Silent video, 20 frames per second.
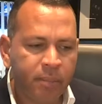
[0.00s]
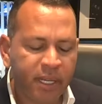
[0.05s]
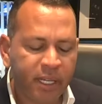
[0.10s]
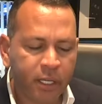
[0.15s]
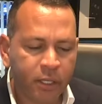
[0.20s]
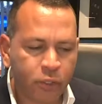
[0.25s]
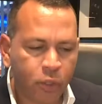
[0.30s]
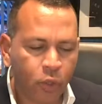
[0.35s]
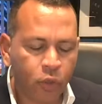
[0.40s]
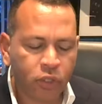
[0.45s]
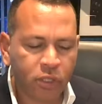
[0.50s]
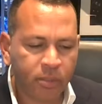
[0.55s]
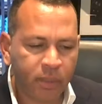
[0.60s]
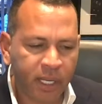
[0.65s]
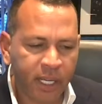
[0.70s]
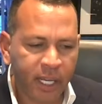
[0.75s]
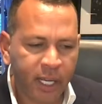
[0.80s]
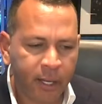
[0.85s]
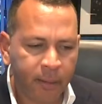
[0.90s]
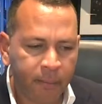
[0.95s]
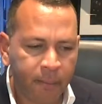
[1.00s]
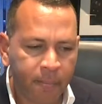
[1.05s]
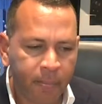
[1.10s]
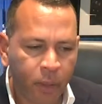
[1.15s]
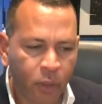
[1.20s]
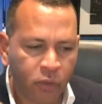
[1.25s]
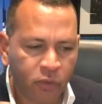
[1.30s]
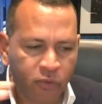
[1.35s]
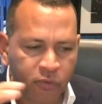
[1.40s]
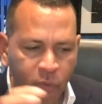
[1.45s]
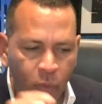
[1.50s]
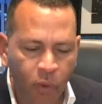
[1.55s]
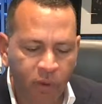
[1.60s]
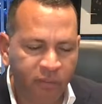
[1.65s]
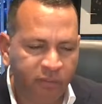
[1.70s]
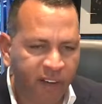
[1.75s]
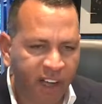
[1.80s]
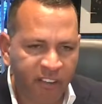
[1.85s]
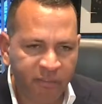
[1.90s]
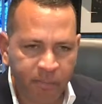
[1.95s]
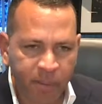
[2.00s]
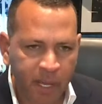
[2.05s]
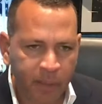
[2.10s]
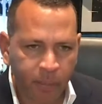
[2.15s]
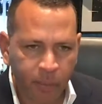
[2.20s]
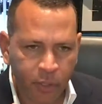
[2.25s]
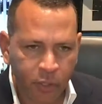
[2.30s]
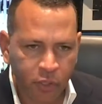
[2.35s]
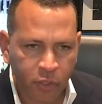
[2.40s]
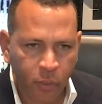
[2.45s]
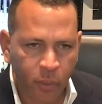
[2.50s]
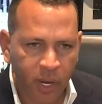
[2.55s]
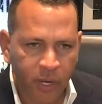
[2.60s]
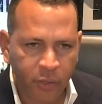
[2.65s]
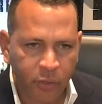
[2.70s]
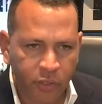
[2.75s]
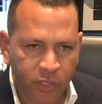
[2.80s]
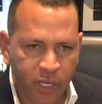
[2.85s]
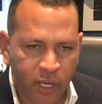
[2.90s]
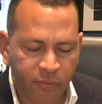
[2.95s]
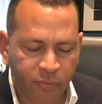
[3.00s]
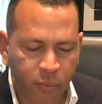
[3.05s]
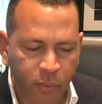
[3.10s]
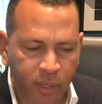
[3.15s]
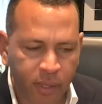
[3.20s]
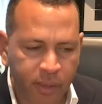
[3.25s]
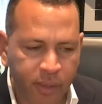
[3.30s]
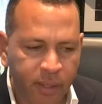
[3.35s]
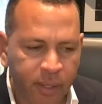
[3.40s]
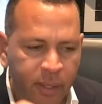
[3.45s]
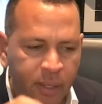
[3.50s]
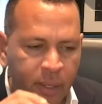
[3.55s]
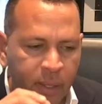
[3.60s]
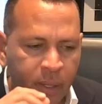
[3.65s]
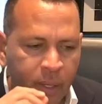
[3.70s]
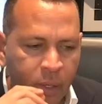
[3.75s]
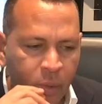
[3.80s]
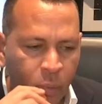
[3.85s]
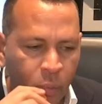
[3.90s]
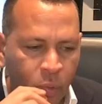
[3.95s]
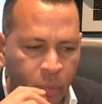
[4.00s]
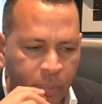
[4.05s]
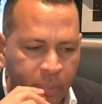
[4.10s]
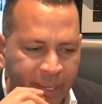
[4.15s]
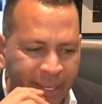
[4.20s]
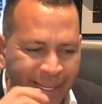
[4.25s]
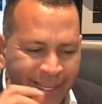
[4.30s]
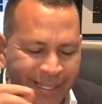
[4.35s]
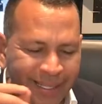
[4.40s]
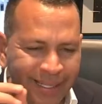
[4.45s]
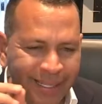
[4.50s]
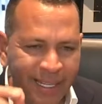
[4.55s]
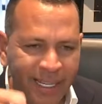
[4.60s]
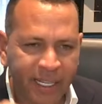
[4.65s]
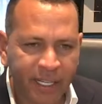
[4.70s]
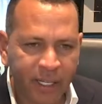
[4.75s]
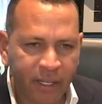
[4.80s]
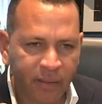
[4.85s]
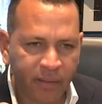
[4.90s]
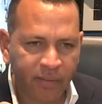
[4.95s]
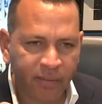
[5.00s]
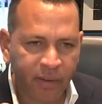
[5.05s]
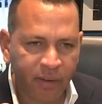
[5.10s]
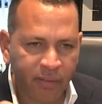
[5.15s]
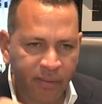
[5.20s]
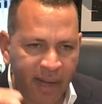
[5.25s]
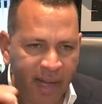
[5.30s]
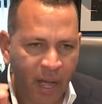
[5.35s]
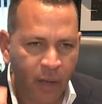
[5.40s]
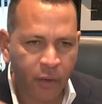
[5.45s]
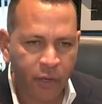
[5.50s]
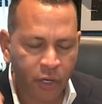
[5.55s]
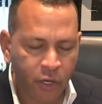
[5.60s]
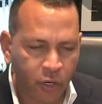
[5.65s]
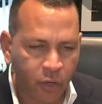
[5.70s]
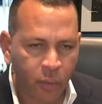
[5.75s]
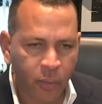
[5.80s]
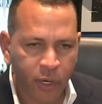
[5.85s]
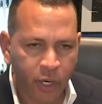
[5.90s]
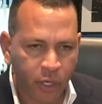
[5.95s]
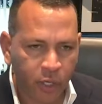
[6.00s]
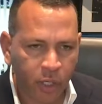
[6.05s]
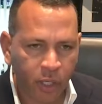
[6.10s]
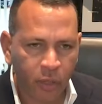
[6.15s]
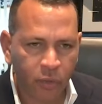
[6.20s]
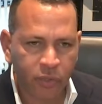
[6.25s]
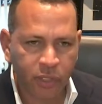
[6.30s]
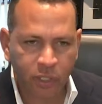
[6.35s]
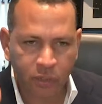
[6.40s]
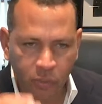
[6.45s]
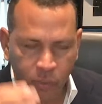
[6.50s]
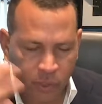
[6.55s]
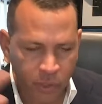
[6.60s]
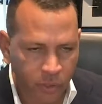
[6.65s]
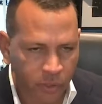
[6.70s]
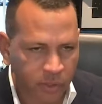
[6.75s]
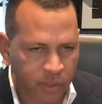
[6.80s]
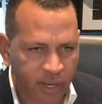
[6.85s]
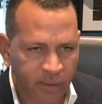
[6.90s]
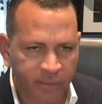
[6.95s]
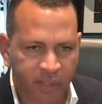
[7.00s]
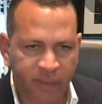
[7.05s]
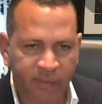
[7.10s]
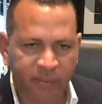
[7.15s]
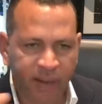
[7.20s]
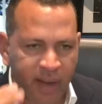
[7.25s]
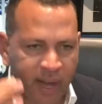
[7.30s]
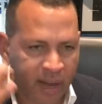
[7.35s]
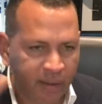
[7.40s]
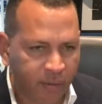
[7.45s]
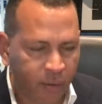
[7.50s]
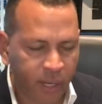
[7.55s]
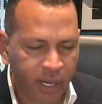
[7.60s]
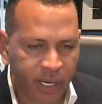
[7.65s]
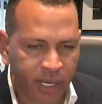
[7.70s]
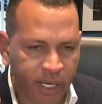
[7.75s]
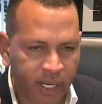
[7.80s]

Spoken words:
because ultimately those four or five people you surround yourself with would be indicative of how your career closes when you're 75 or